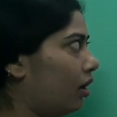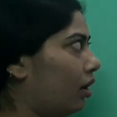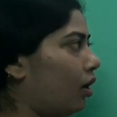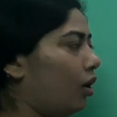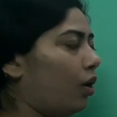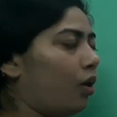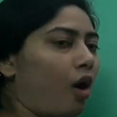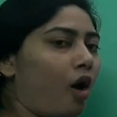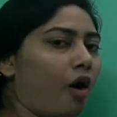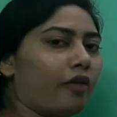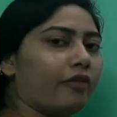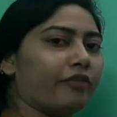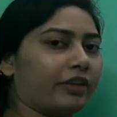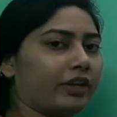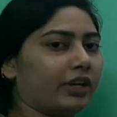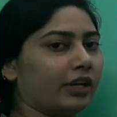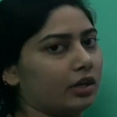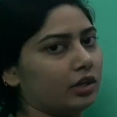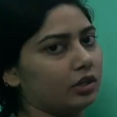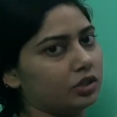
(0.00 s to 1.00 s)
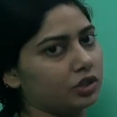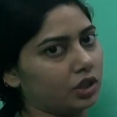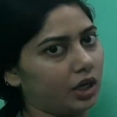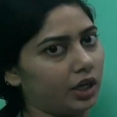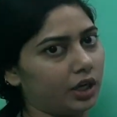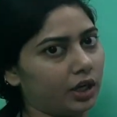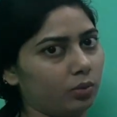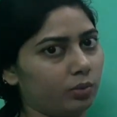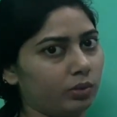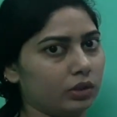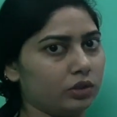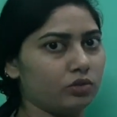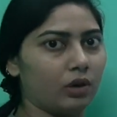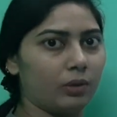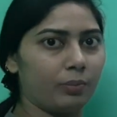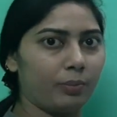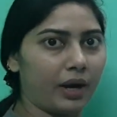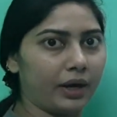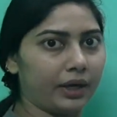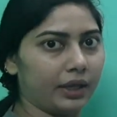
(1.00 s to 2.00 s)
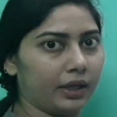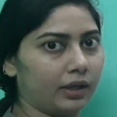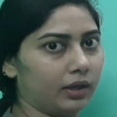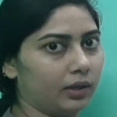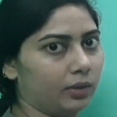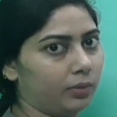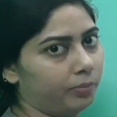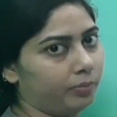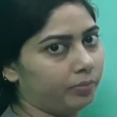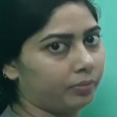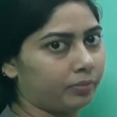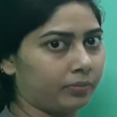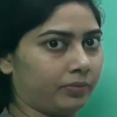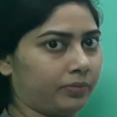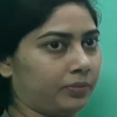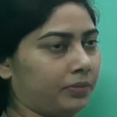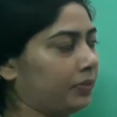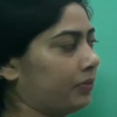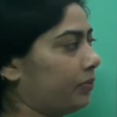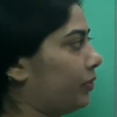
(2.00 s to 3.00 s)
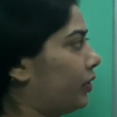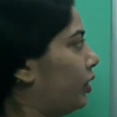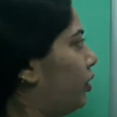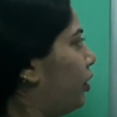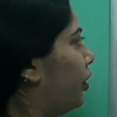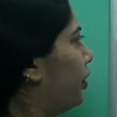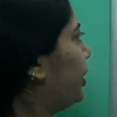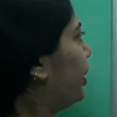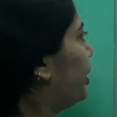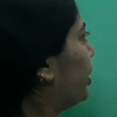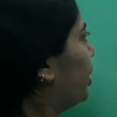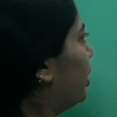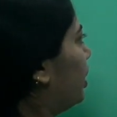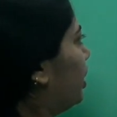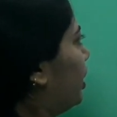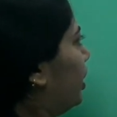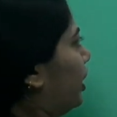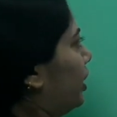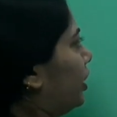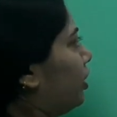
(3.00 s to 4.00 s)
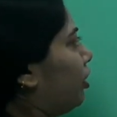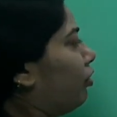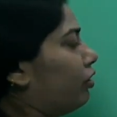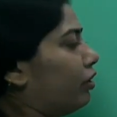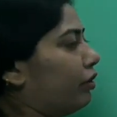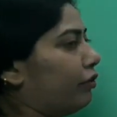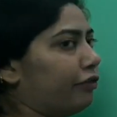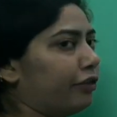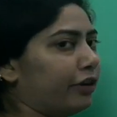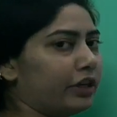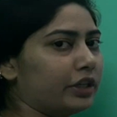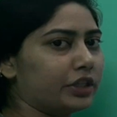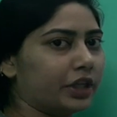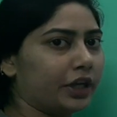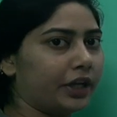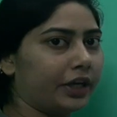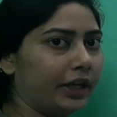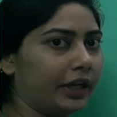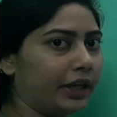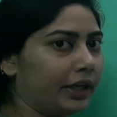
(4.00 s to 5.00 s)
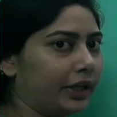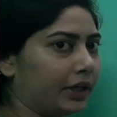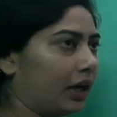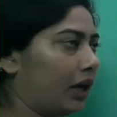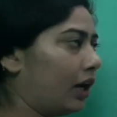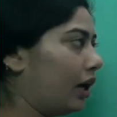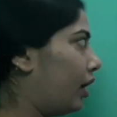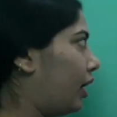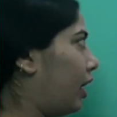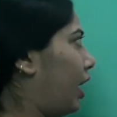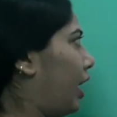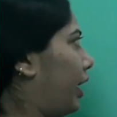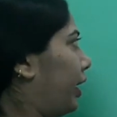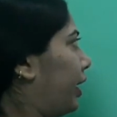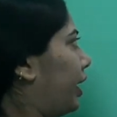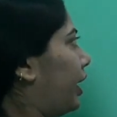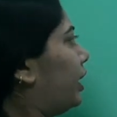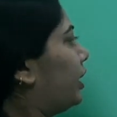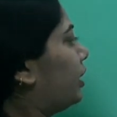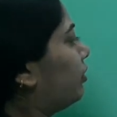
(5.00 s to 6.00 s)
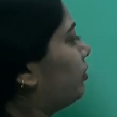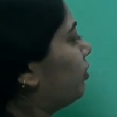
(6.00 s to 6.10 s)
of each individual particle. Got it? Now differentiating it again,